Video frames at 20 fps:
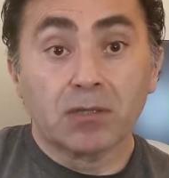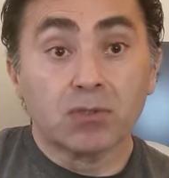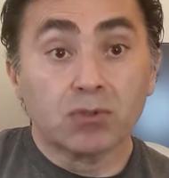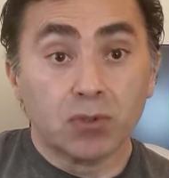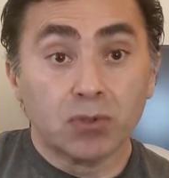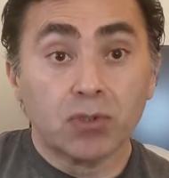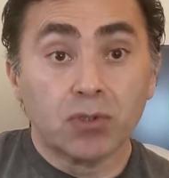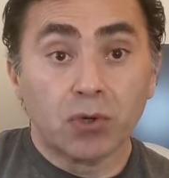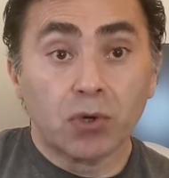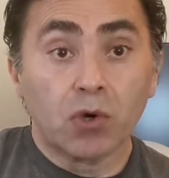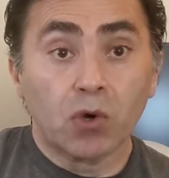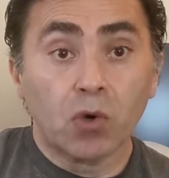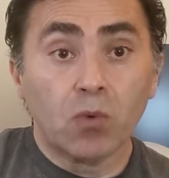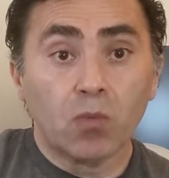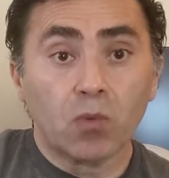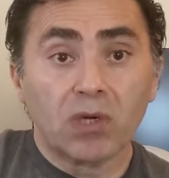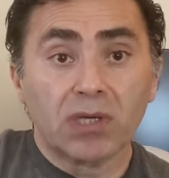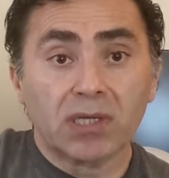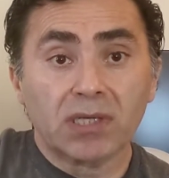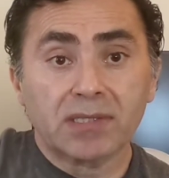do your
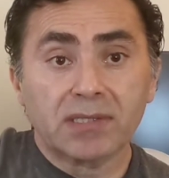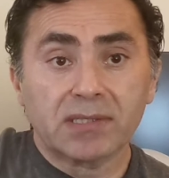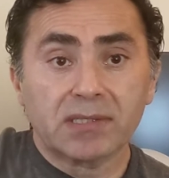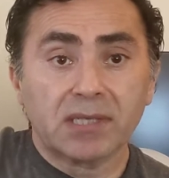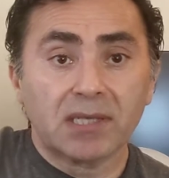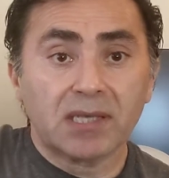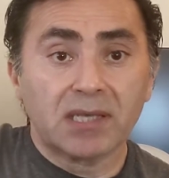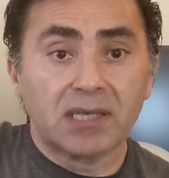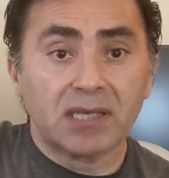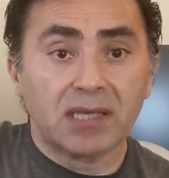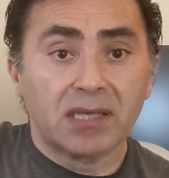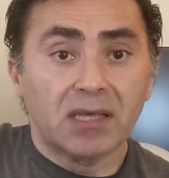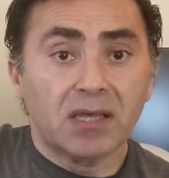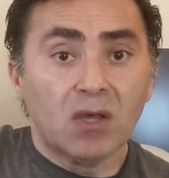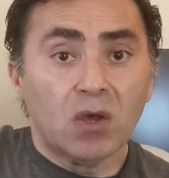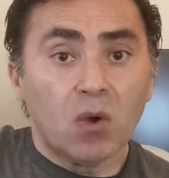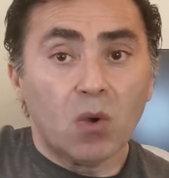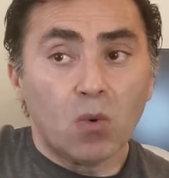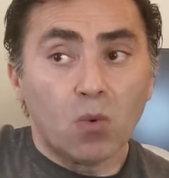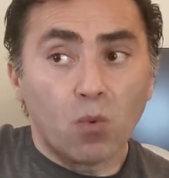homework and see
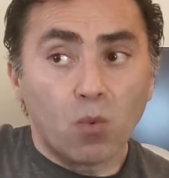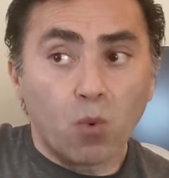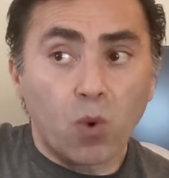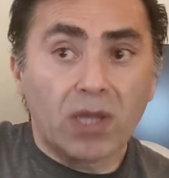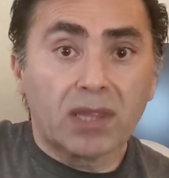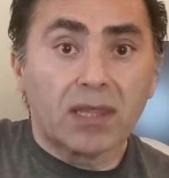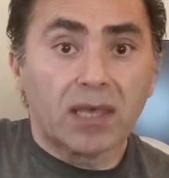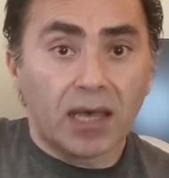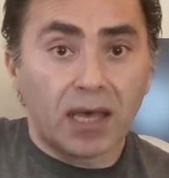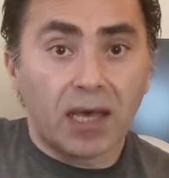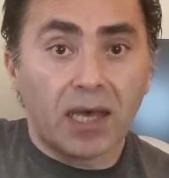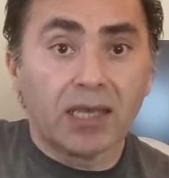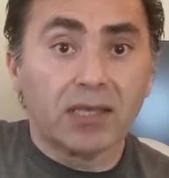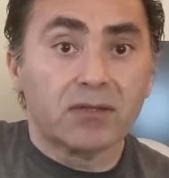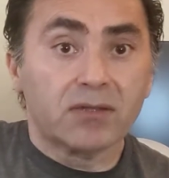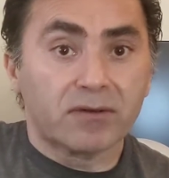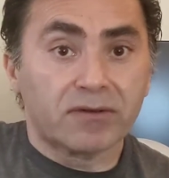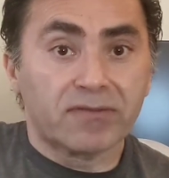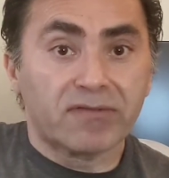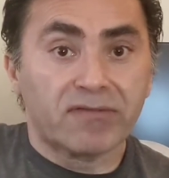what
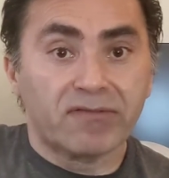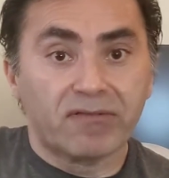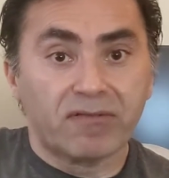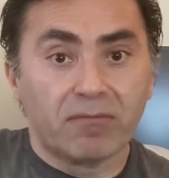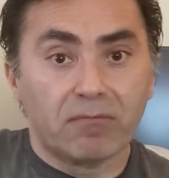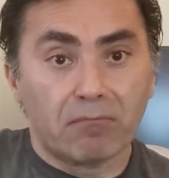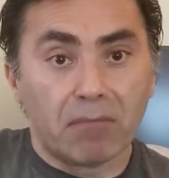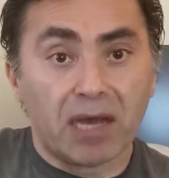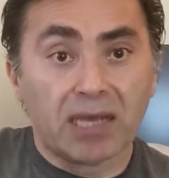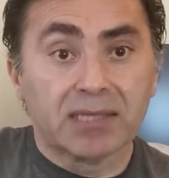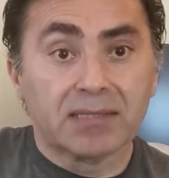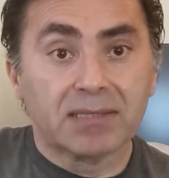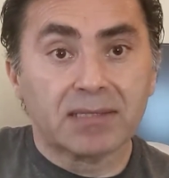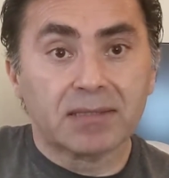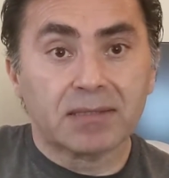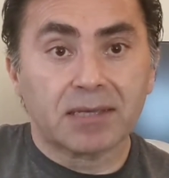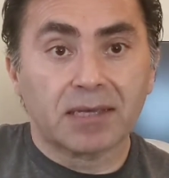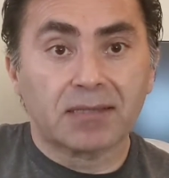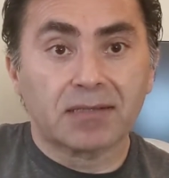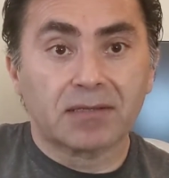kind of
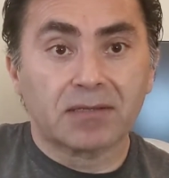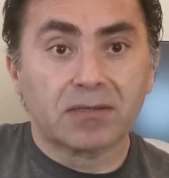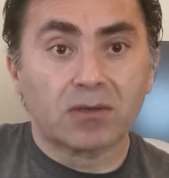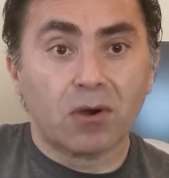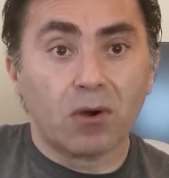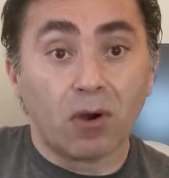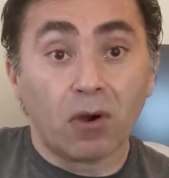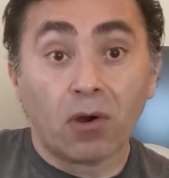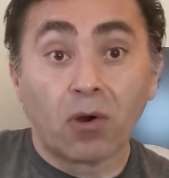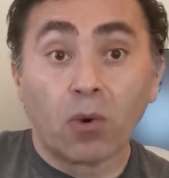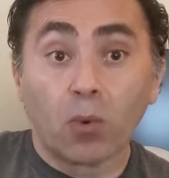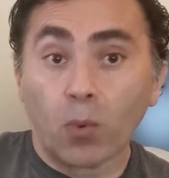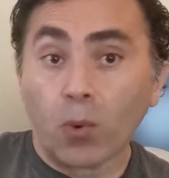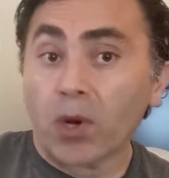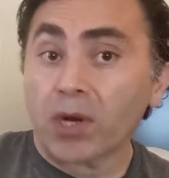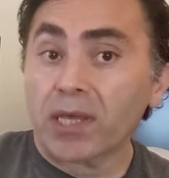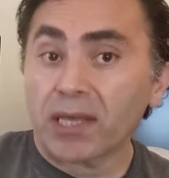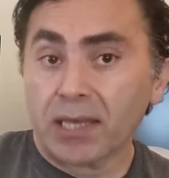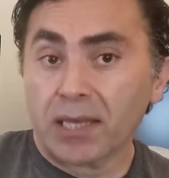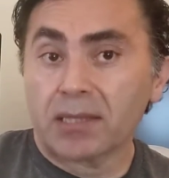mindsets are
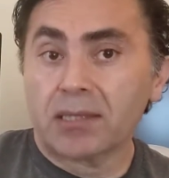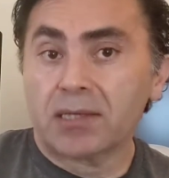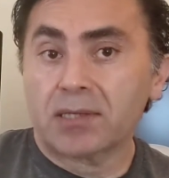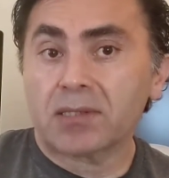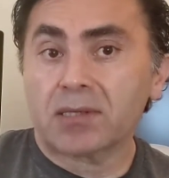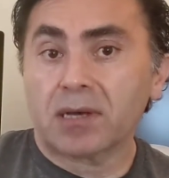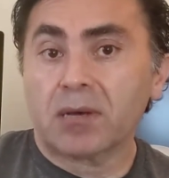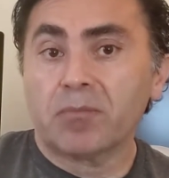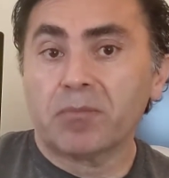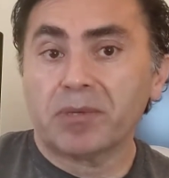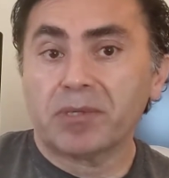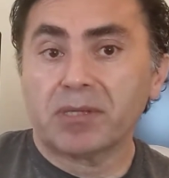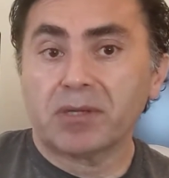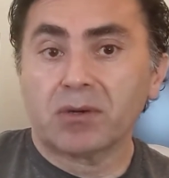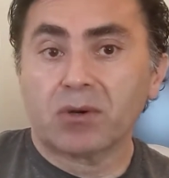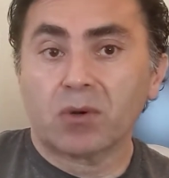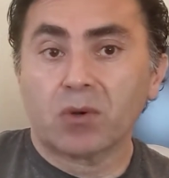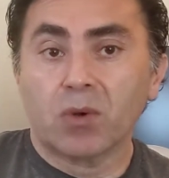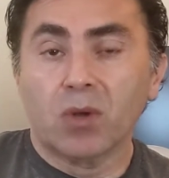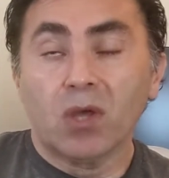working in this company
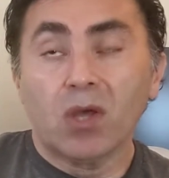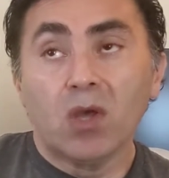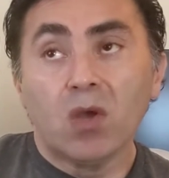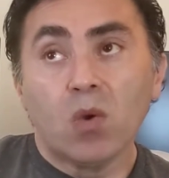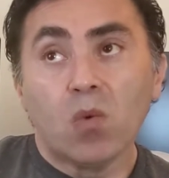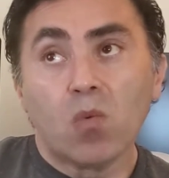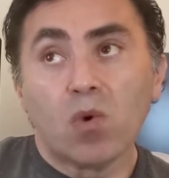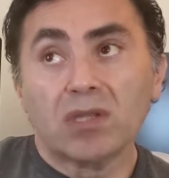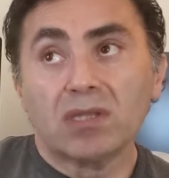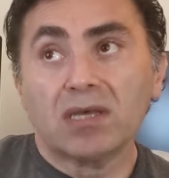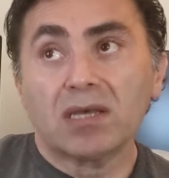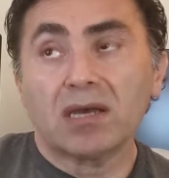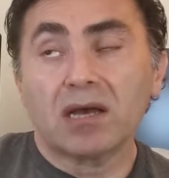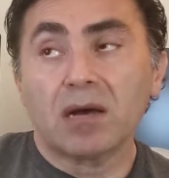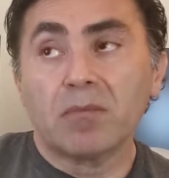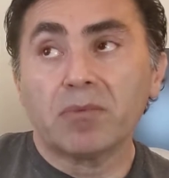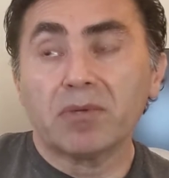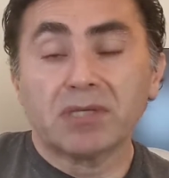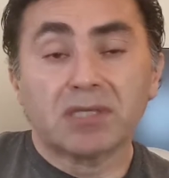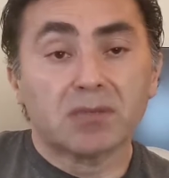or what the
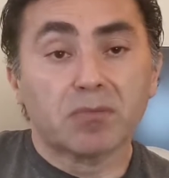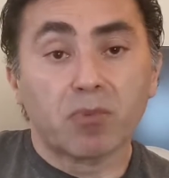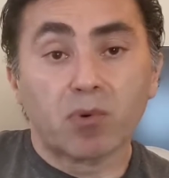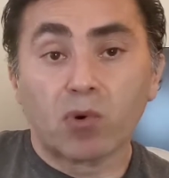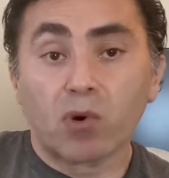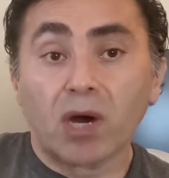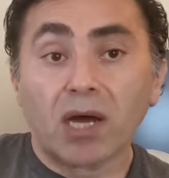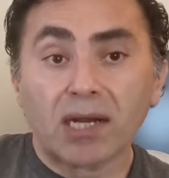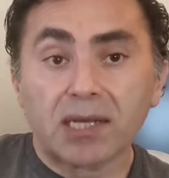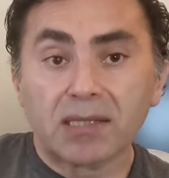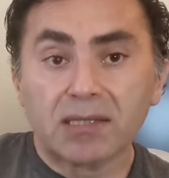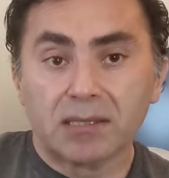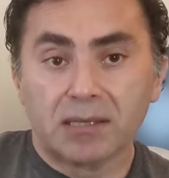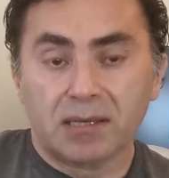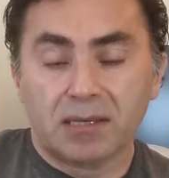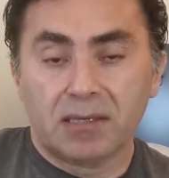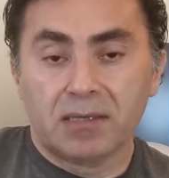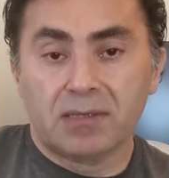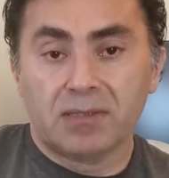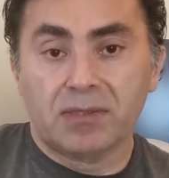company's product
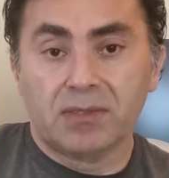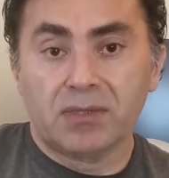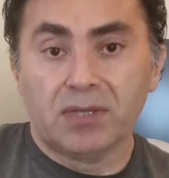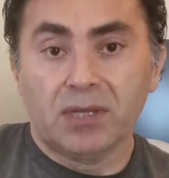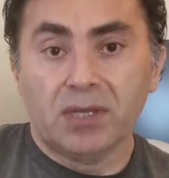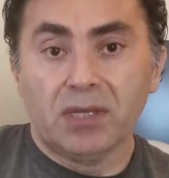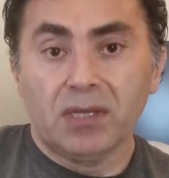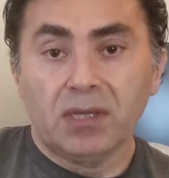is.